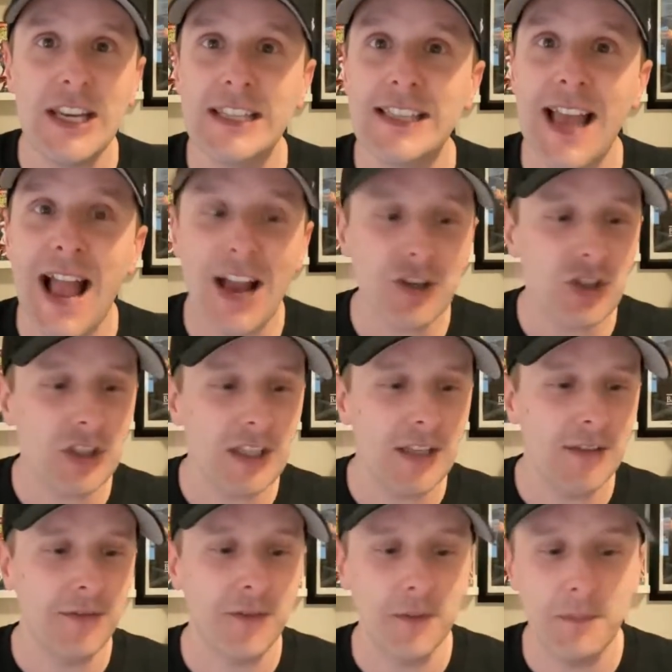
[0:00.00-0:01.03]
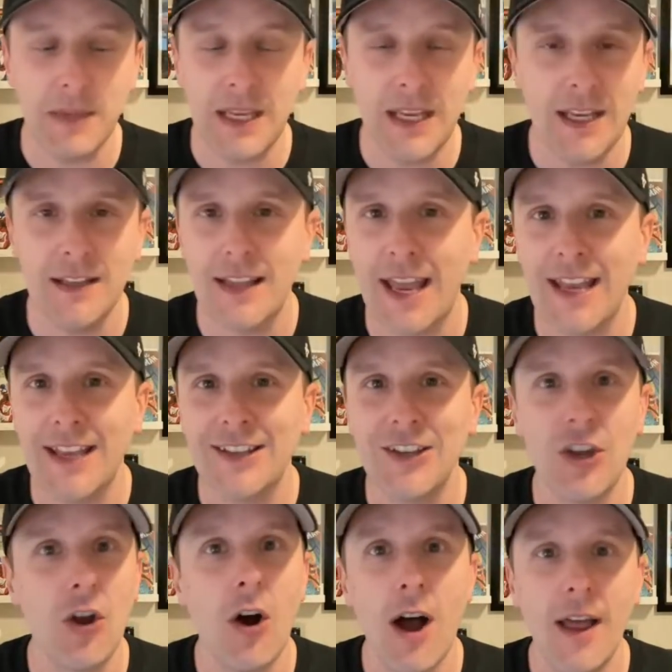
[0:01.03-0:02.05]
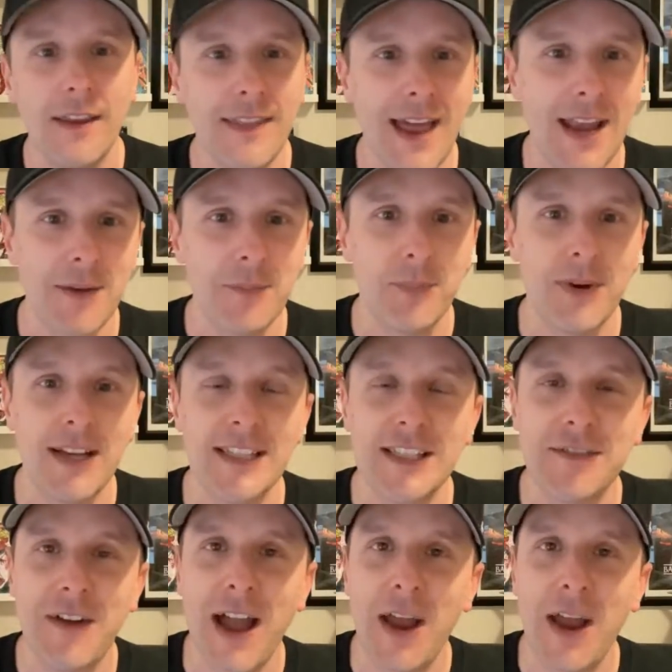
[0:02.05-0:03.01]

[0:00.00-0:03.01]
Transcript: It's actually for me like not that impressive.